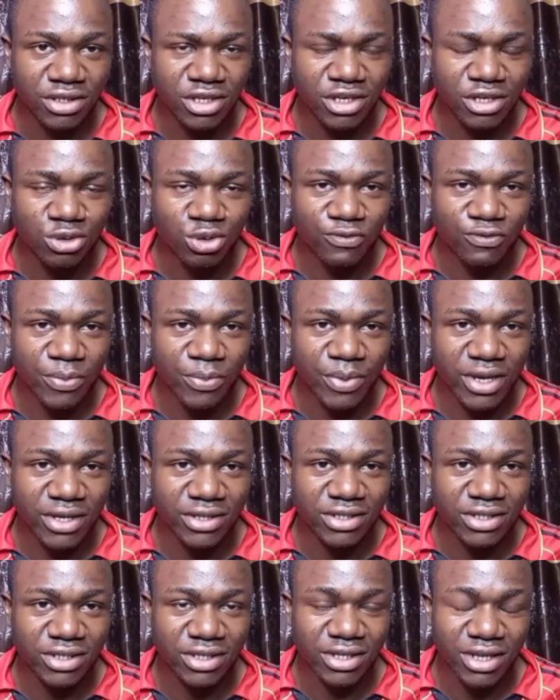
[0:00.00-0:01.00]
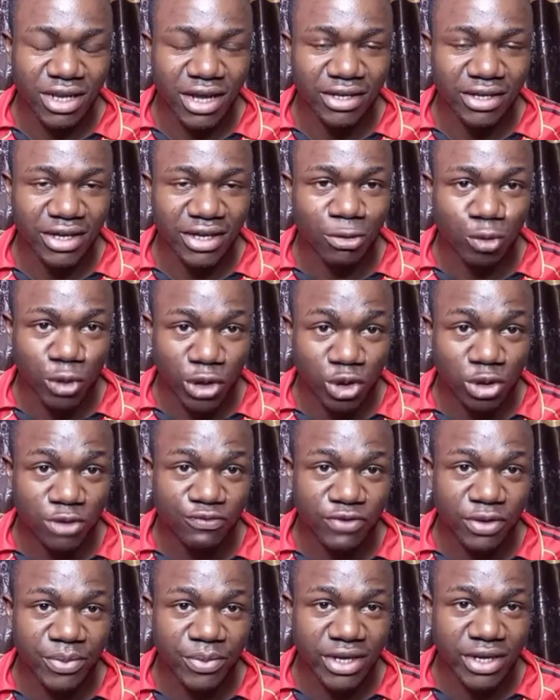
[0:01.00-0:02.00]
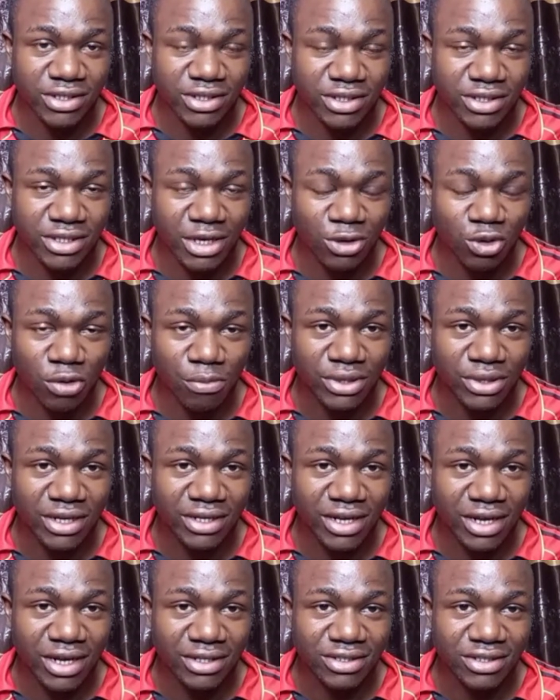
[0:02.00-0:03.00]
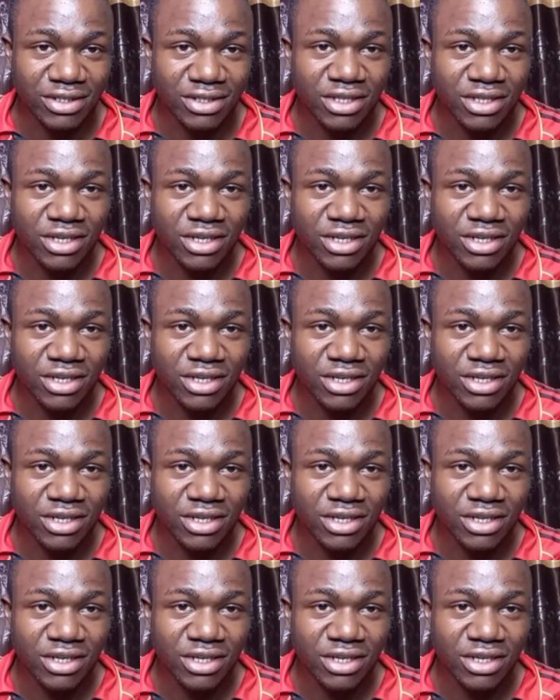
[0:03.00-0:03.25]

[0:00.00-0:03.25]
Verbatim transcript: so VPS is like a Windows VPS is a computer that